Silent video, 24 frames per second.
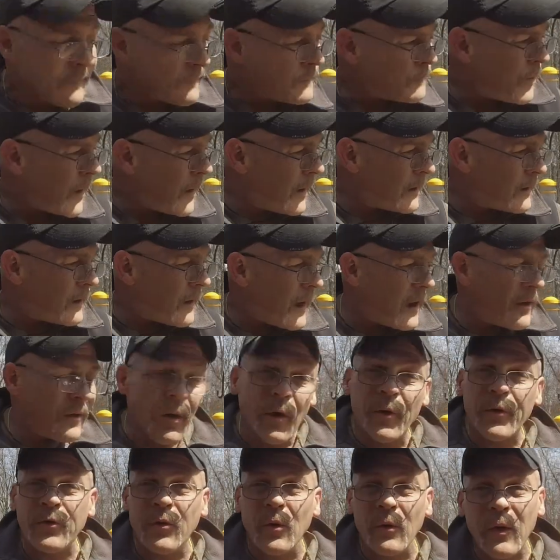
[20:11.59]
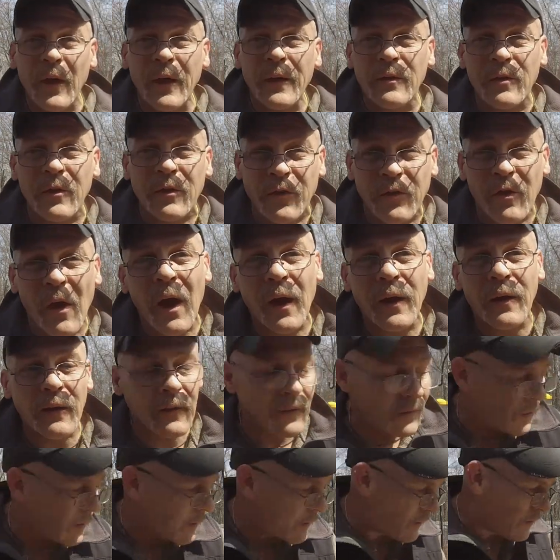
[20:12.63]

But I also like the shiny look,